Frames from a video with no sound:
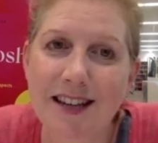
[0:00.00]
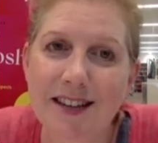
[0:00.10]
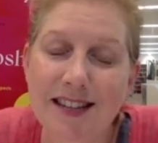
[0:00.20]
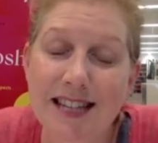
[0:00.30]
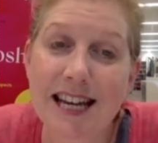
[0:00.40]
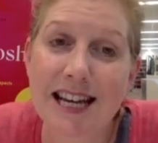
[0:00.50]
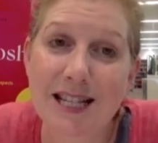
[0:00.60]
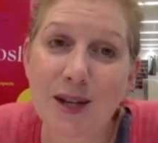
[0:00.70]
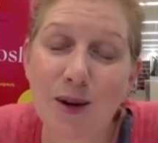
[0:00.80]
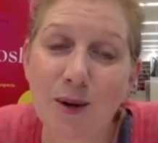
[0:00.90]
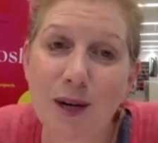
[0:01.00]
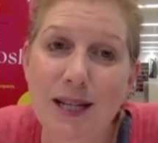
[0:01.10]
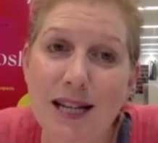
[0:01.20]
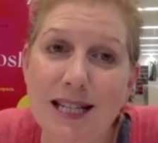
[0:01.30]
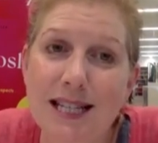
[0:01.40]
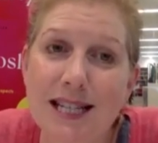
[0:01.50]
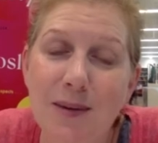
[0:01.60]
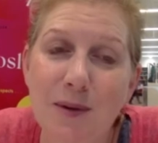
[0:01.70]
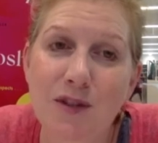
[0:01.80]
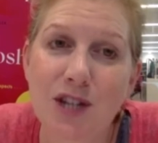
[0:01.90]
Yeah. So as I said,
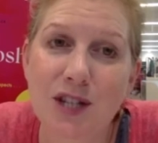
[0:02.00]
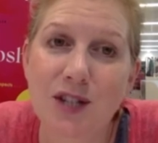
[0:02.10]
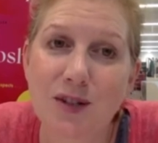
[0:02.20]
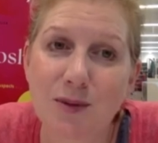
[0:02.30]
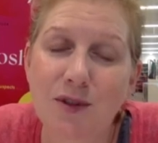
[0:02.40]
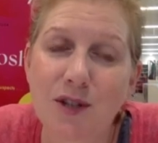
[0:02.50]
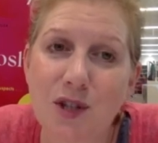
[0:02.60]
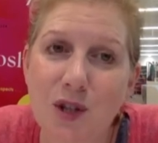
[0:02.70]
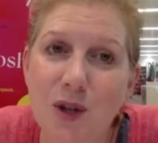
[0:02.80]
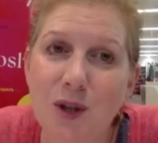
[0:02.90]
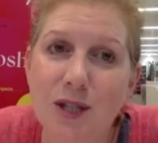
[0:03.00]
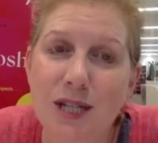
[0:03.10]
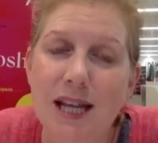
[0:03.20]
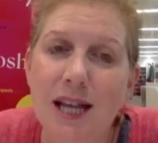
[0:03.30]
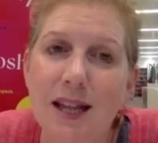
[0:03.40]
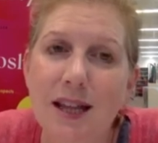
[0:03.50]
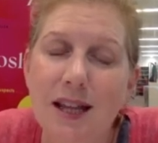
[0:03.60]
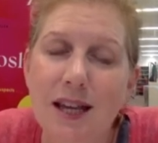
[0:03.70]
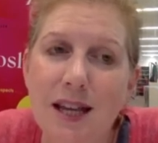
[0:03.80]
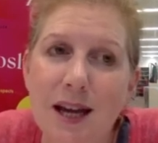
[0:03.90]
we've just sold
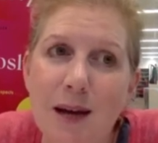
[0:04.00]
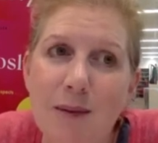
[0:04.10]
the